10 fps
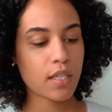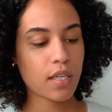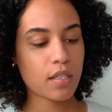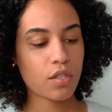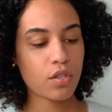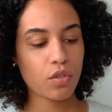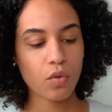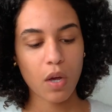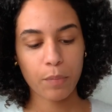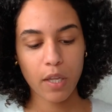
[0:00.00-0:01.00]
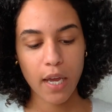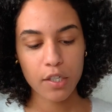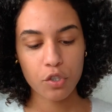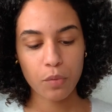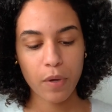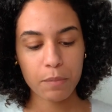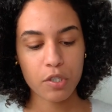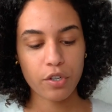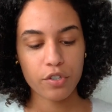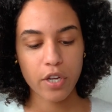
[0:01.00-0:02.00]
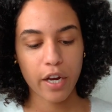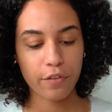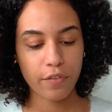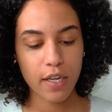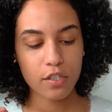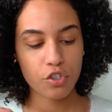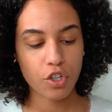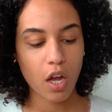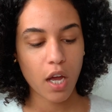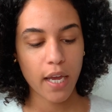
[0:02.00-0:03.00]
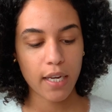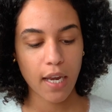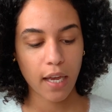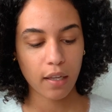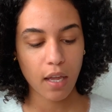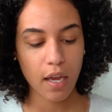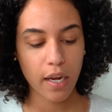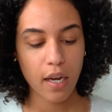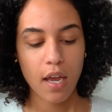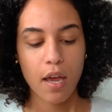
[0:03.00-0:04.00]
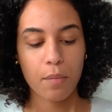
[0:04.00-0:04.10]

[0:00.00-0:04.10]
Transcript: says to apply two pumps to your entire face, jaw, and neckline.